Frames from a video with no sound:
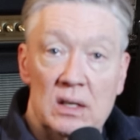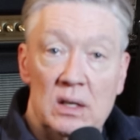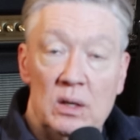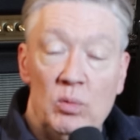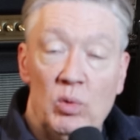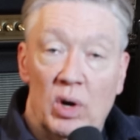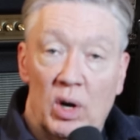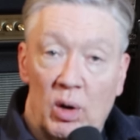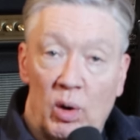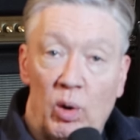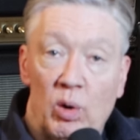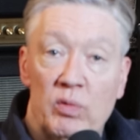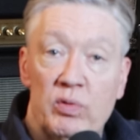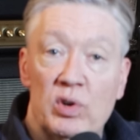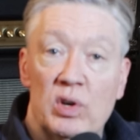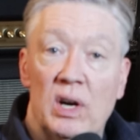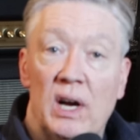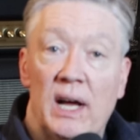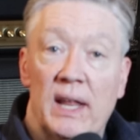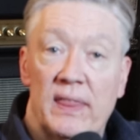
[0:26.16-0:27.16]
where
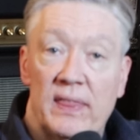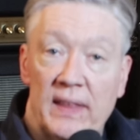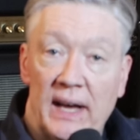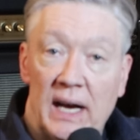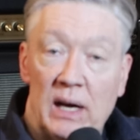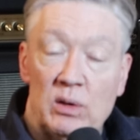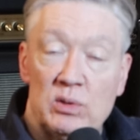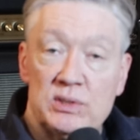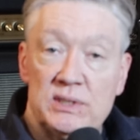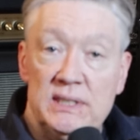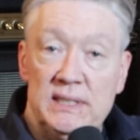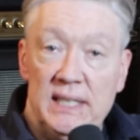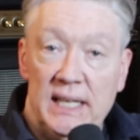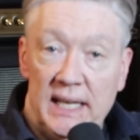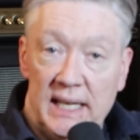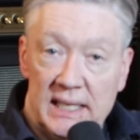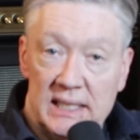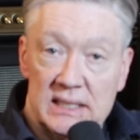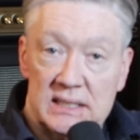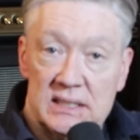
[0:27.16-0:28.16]
over 1,000
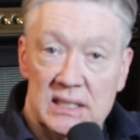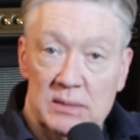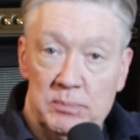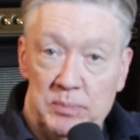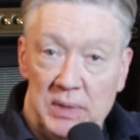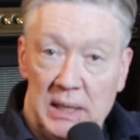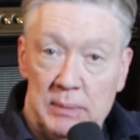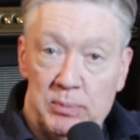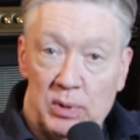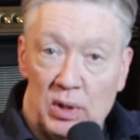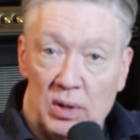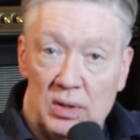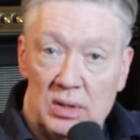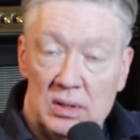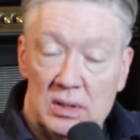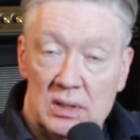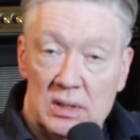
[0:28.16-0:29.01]
innocent people,